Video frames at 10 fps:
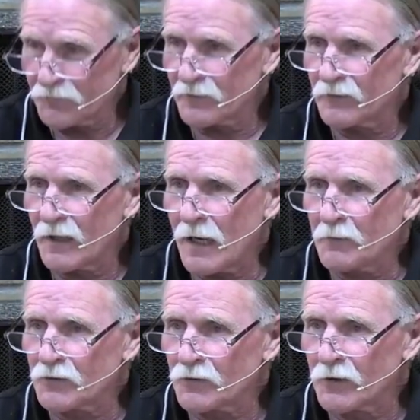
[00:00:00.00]
ever
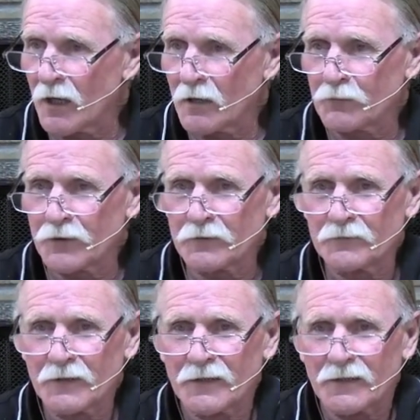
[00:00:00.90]
happened or not, but
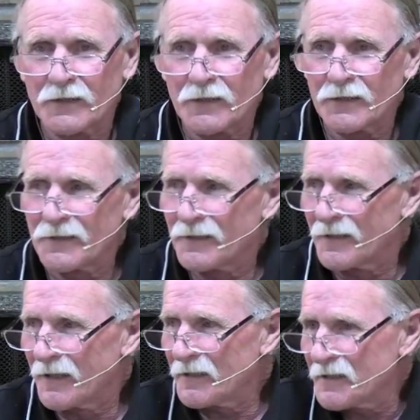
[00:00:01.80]

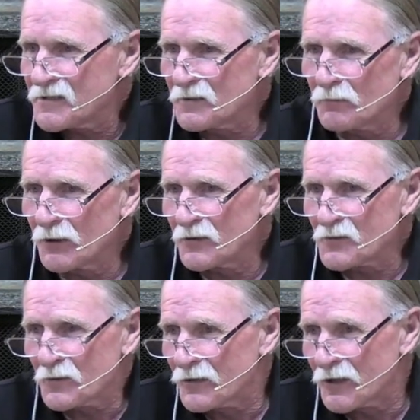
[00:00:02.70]
I guess the bells
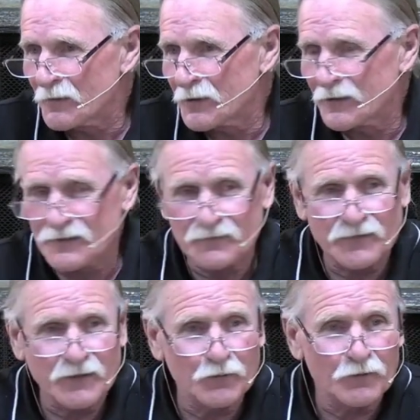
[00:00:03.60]
were there because if
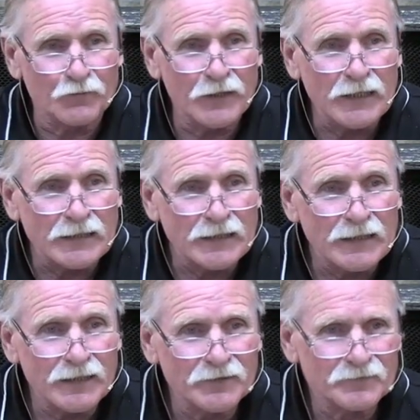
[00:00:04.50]
they quit ringing,
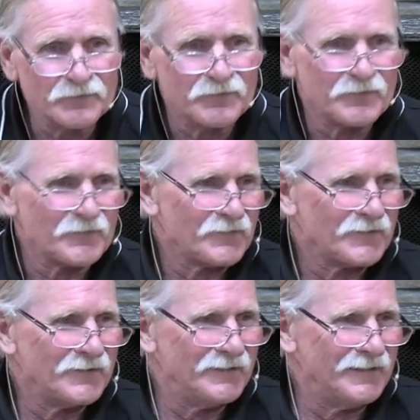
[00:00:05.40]

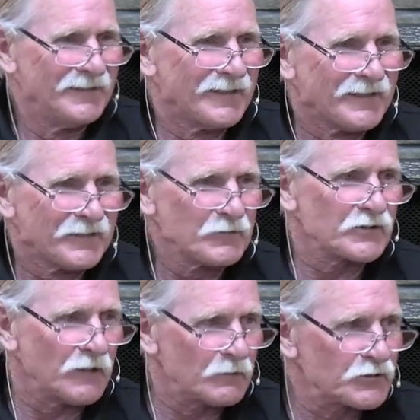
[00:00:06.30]
it was
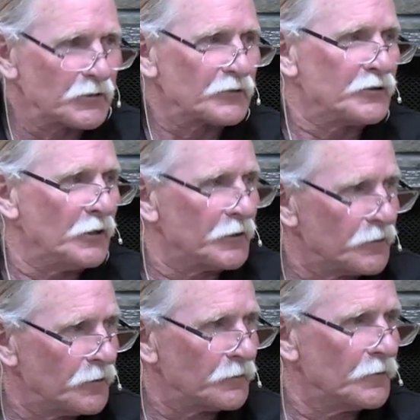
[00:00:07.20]
time to start tugging
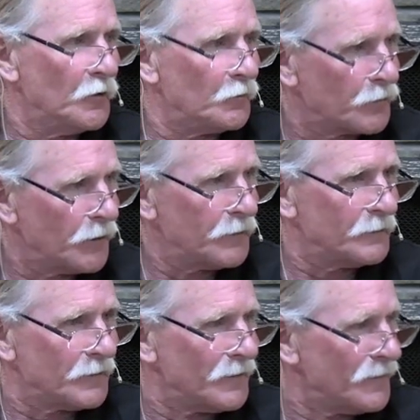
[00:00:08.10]
on the rope, right?
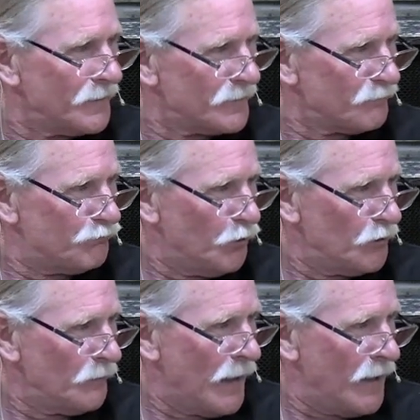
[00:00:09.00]

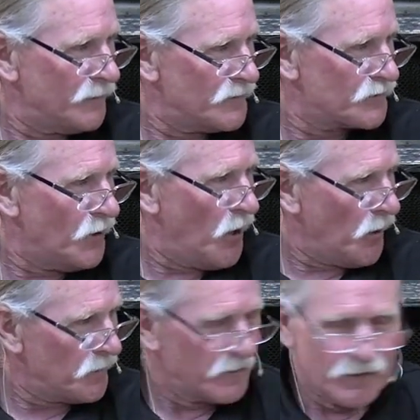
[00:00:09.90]
Pull him out. He's
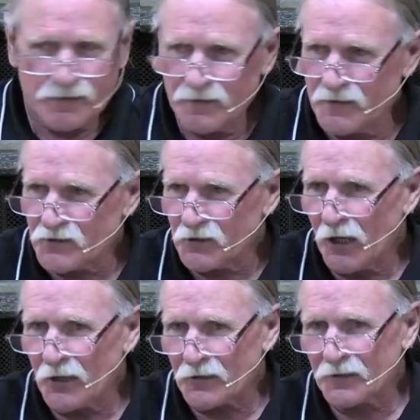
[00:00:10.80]
gone. He's a
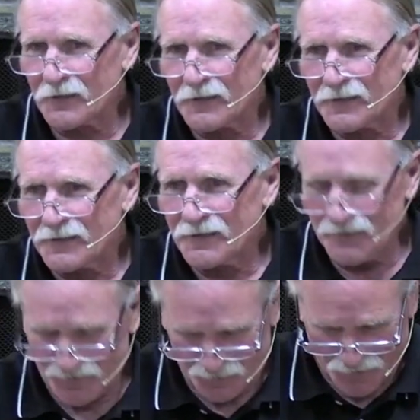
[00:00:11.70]
goner. He
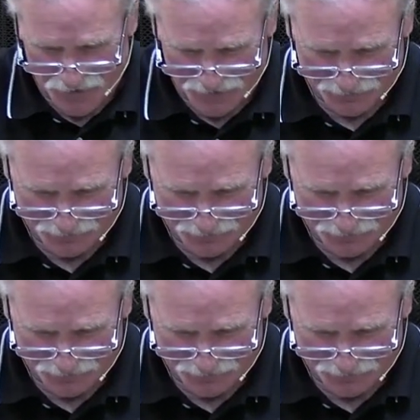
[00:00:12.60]
didn't make it.